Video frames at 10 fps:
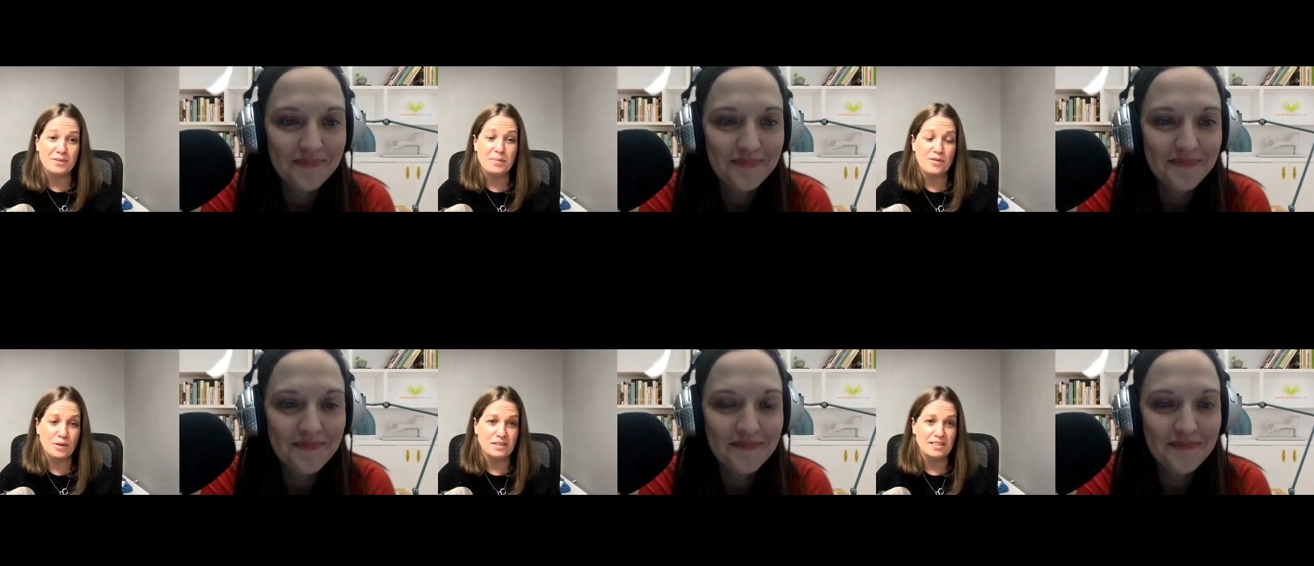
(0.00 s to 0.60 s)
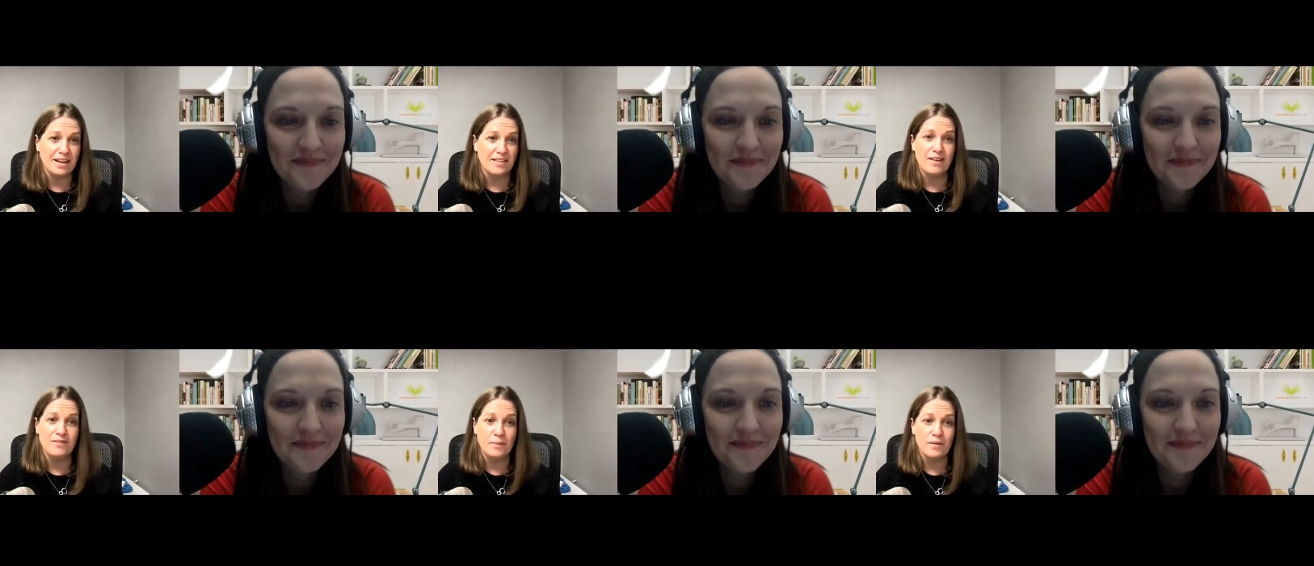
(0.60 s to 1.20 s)
Speaker 1: to be focusing on that
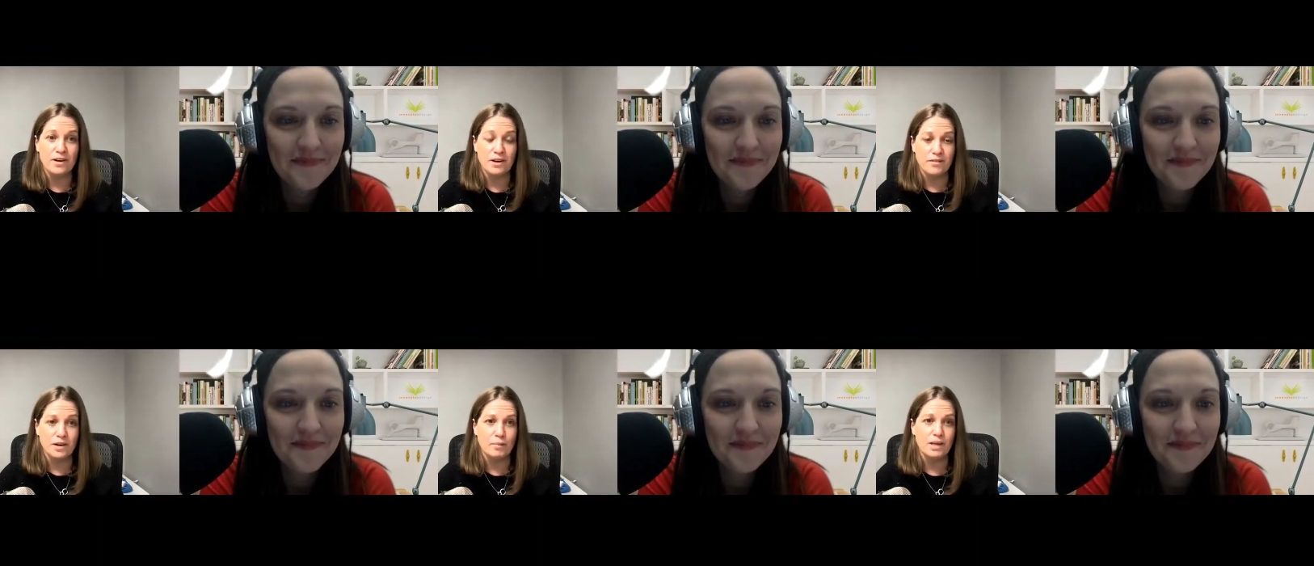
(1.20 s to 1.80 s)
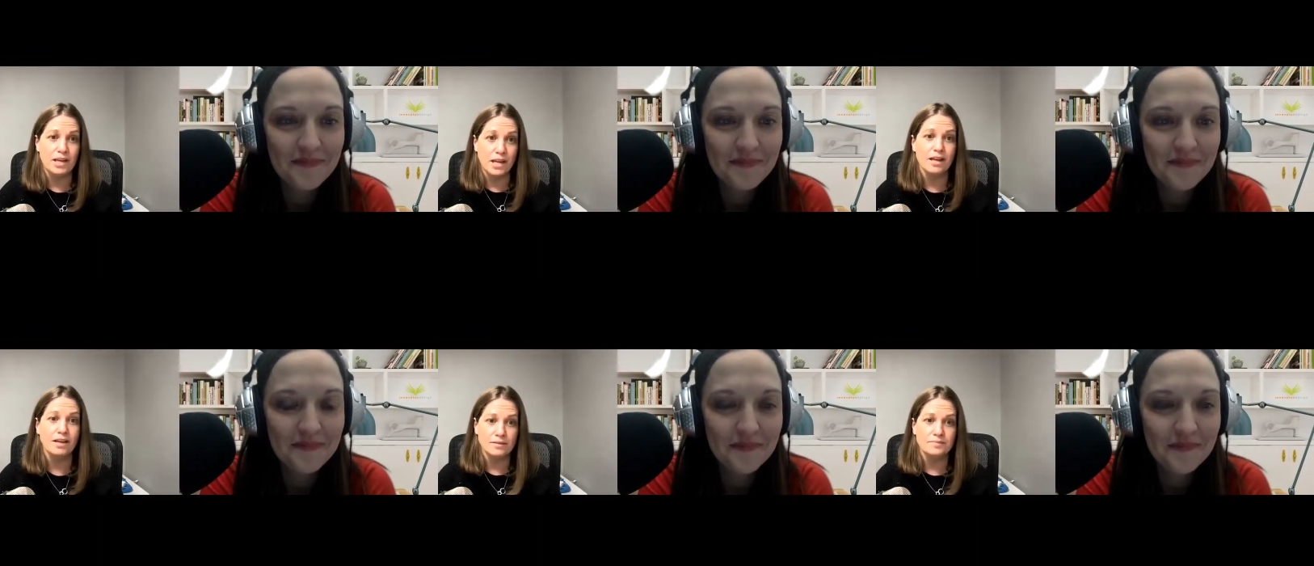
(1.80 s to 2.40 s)
from the very very
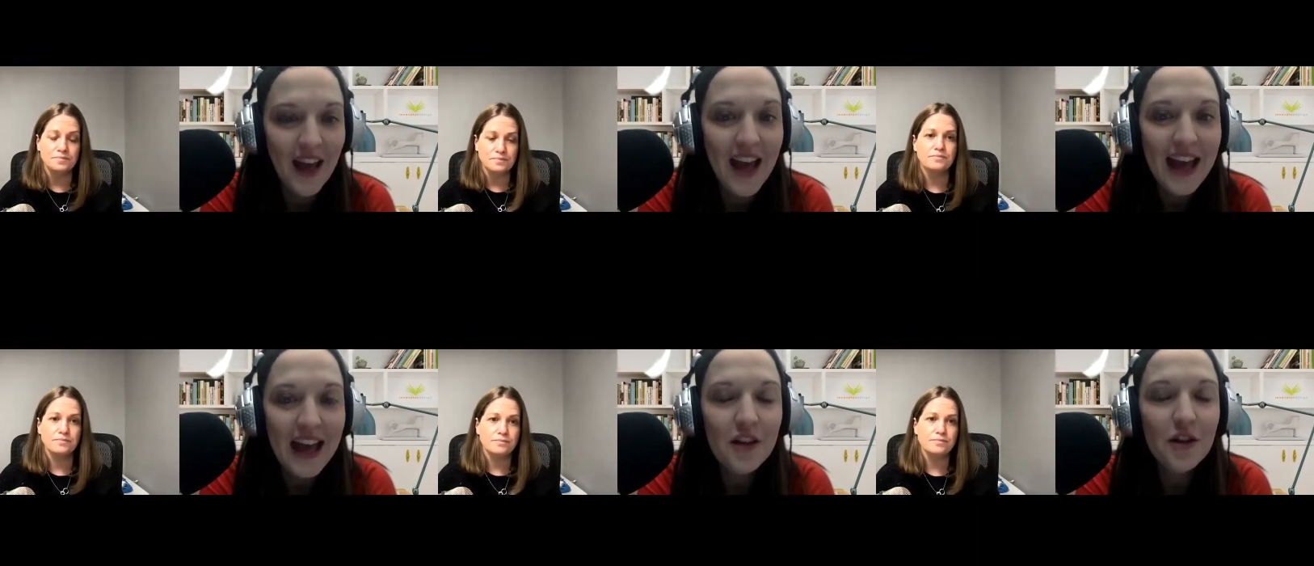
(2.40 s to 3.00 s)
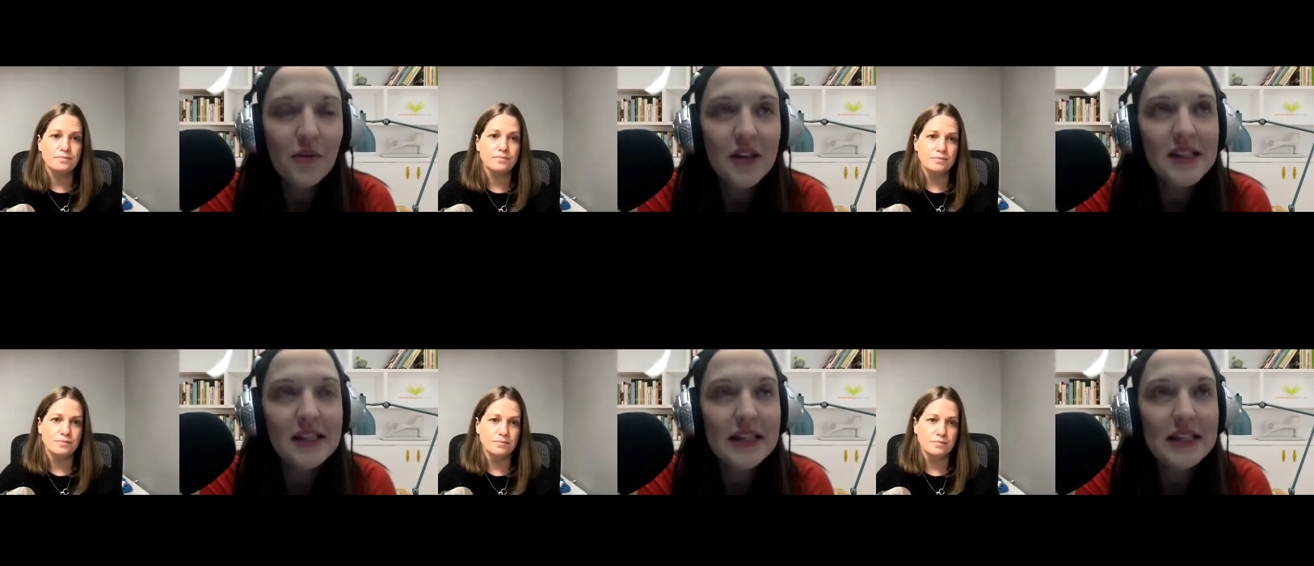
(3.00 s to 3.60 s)
beginning
Speaker 2: and you
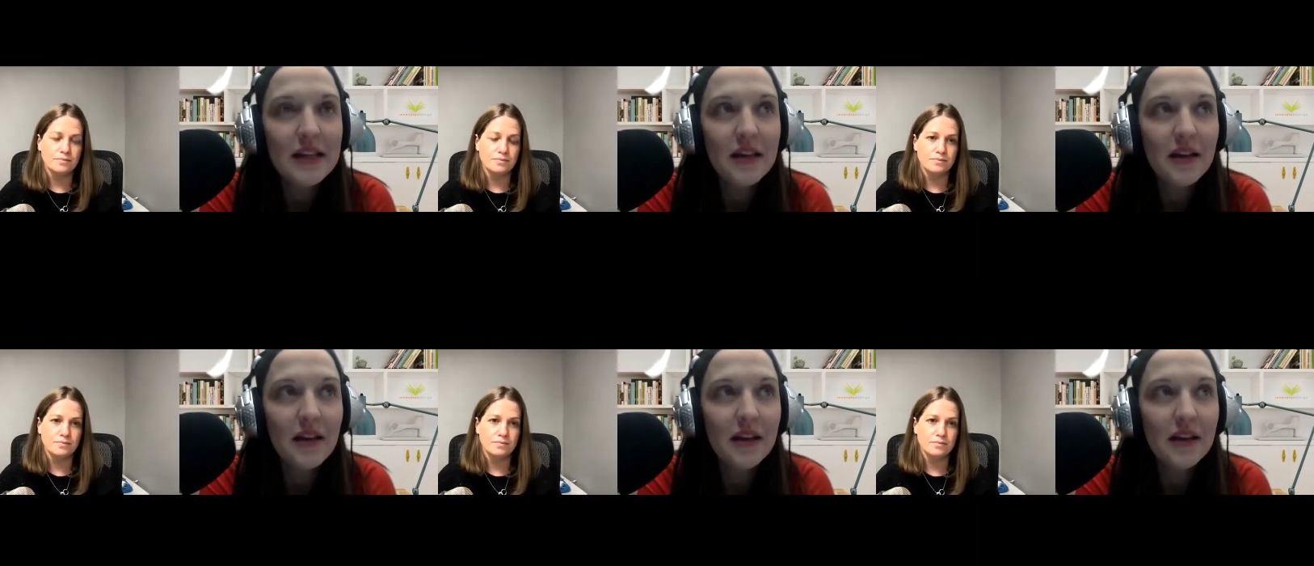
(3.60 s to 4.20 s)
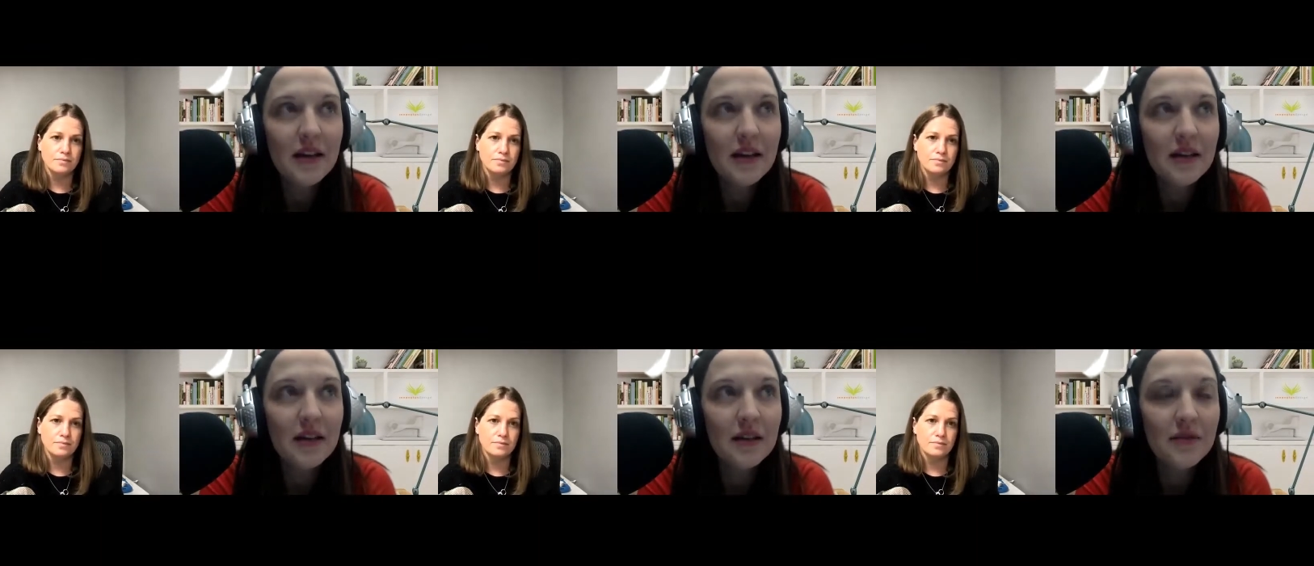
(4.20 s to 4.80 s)
recently did a,
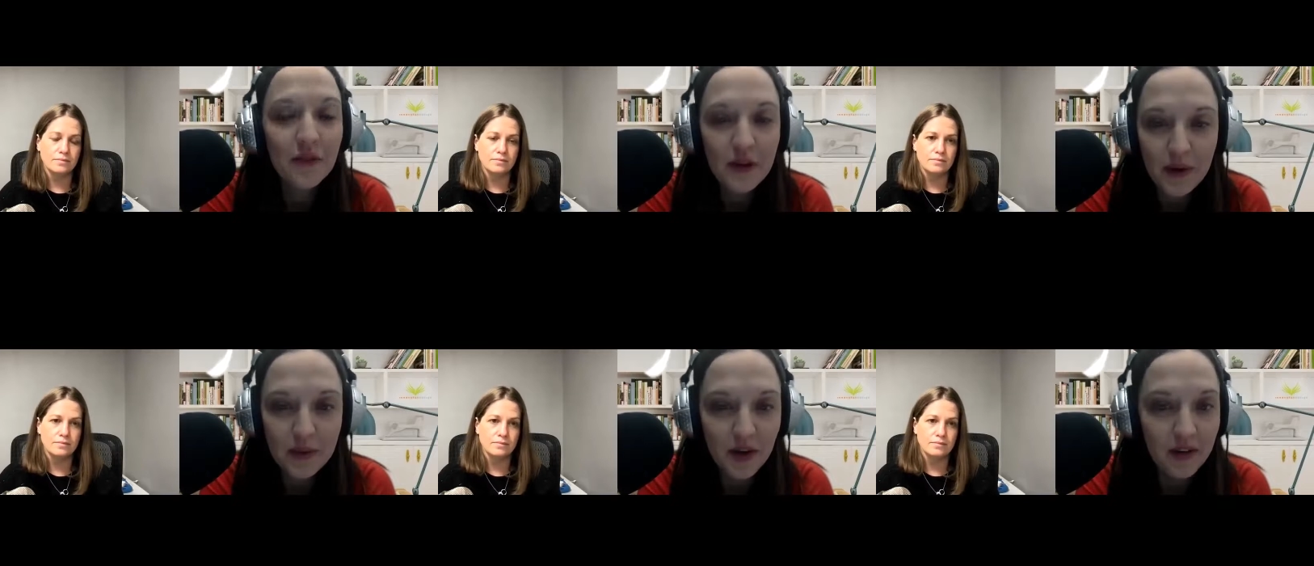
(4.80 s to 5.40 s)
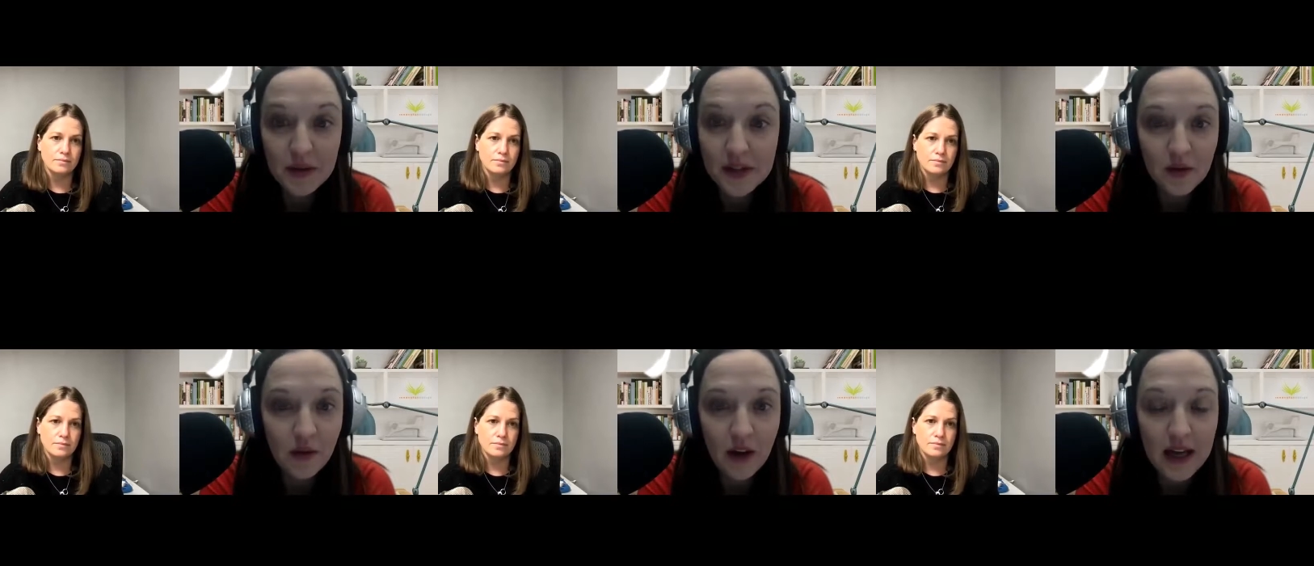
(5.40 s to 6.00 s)
a free webinar that was
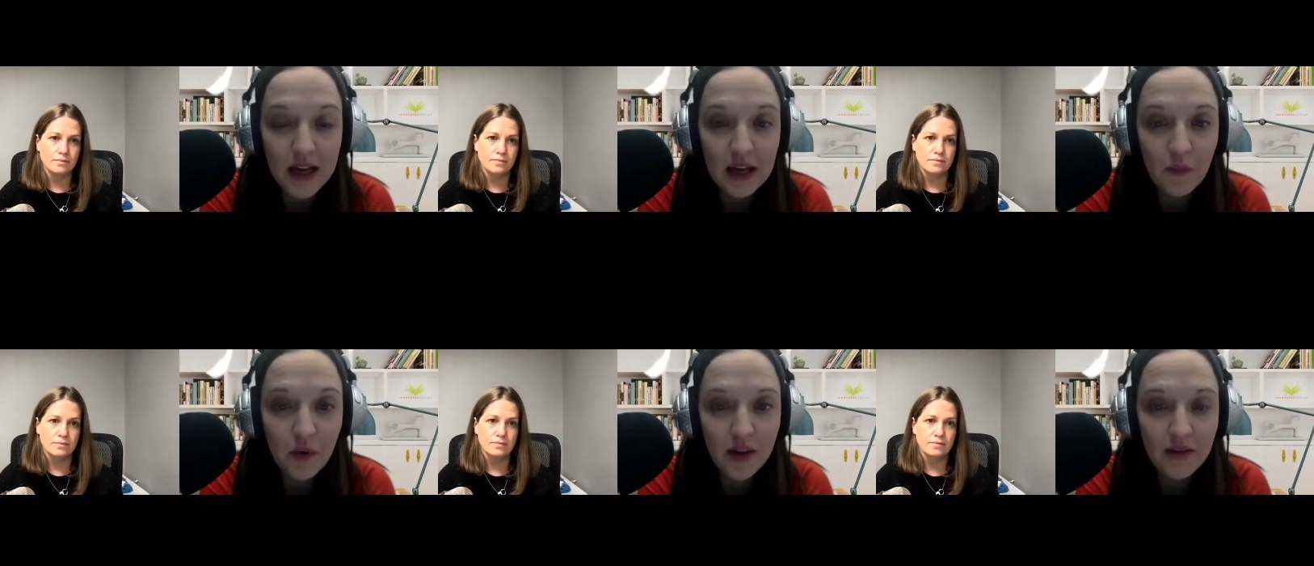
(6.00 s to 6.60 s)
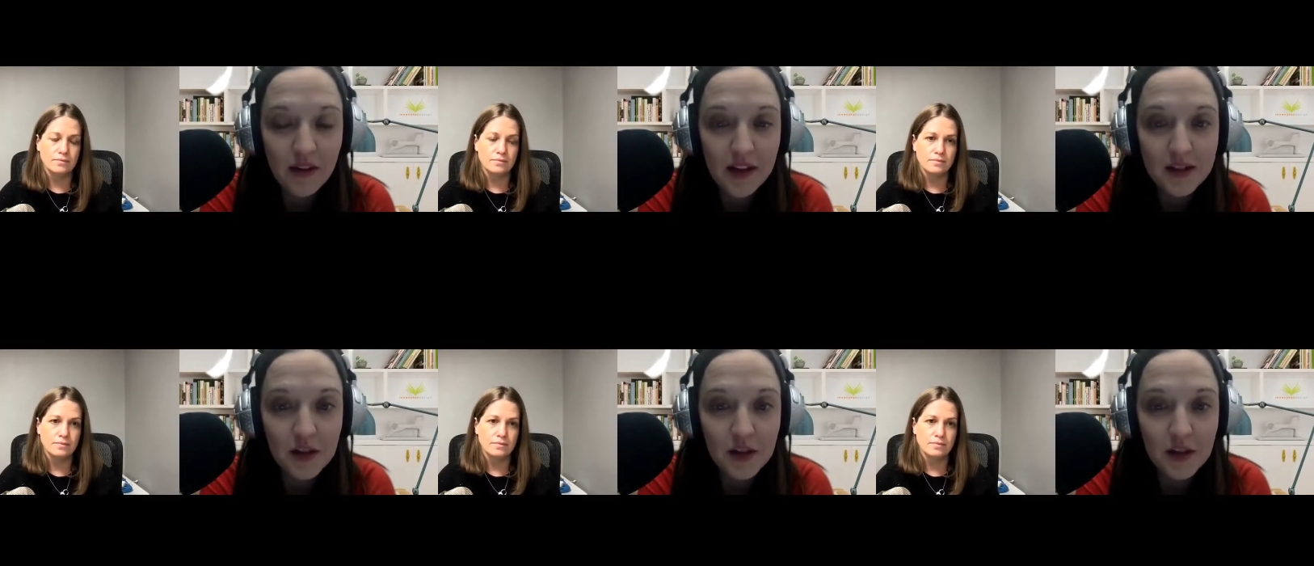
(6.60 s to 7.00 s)
so great. And one of the things